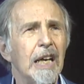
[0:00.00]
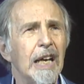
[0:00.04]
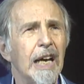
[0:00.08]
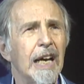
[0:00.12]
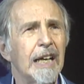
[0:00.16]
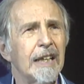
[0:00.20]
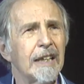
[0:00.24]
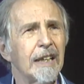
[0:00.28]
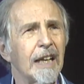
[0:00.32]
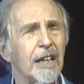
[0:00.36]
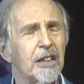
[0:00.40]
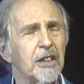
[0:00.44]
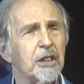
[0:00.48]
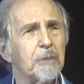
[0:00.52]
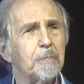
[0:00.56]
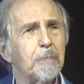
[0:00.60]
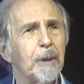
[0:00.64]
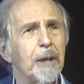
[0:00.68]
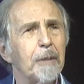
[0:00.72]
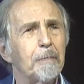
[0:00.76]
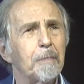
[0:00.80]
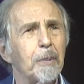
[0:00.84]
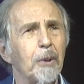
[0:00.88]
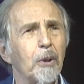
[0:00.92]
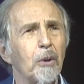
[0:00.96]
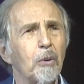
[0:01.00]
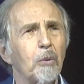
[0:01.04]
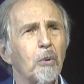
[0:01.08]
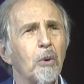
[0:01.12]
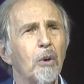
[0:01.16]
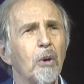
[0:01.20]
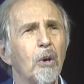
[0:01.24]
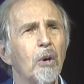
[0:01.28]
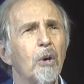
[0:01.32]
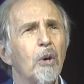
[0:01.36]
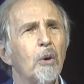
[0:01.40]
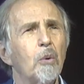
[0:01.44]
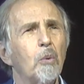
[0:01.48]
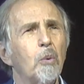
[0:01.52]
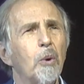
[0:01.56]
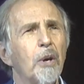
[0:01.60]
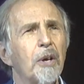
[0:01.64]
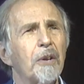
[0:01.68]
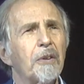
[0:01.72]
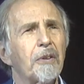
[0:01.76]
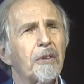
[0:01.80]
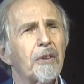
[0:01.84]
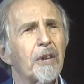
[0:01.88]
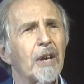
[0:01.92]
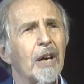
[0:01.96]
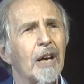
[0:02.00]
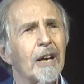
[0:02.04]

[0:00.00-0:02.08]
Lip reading: and lets people with